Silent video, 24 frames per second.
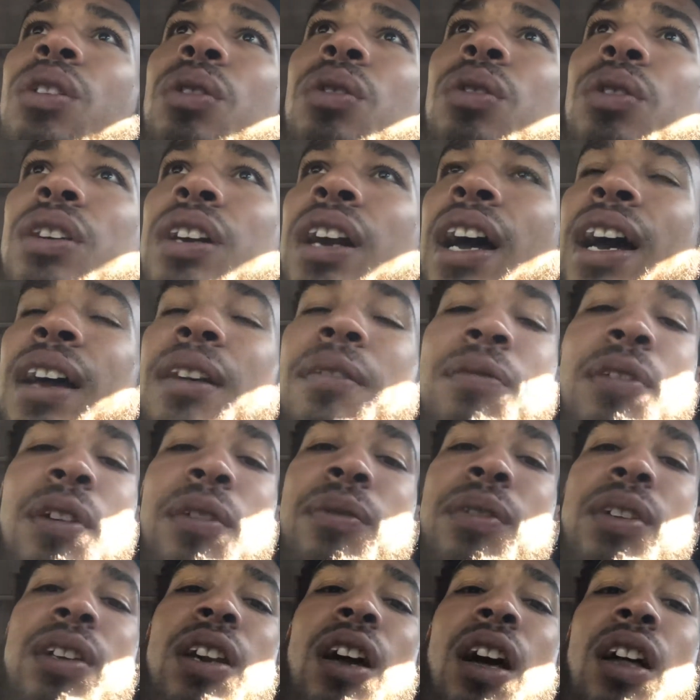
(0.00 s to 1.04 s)
or
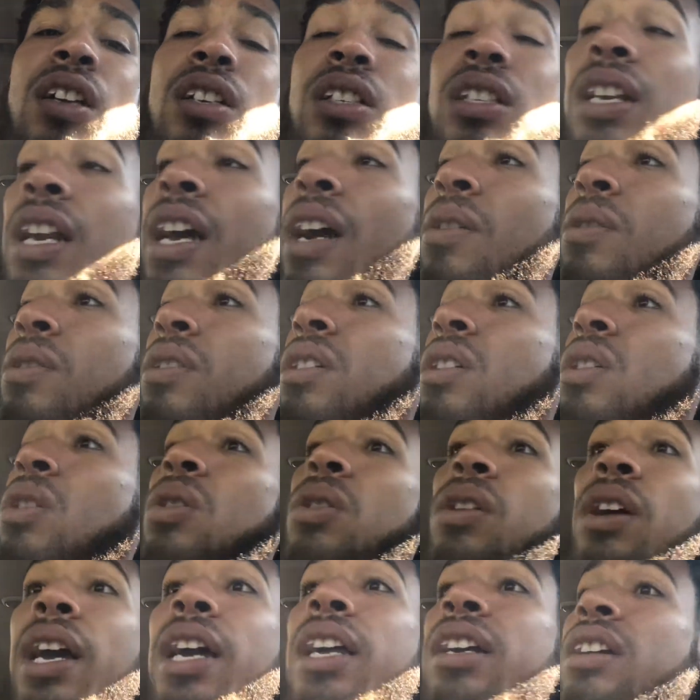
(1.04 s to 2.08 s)
$9.50 an hour
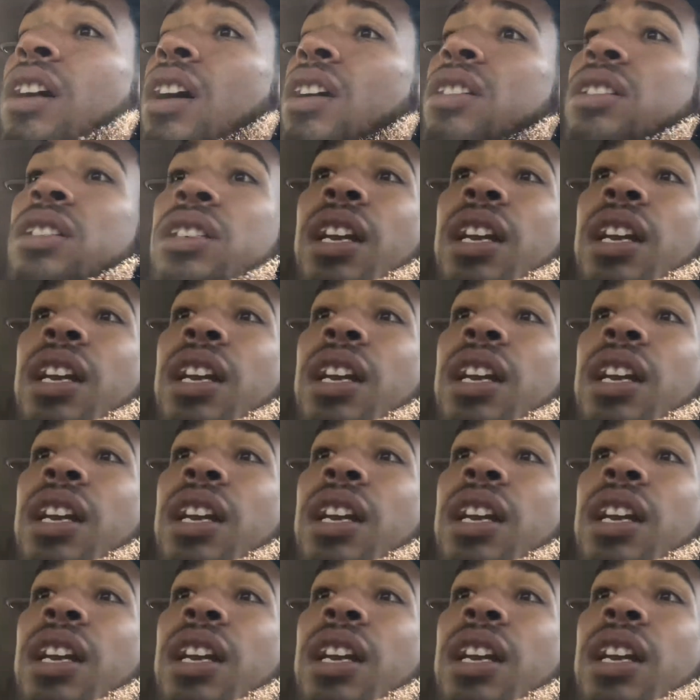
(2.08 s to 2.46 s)
or $8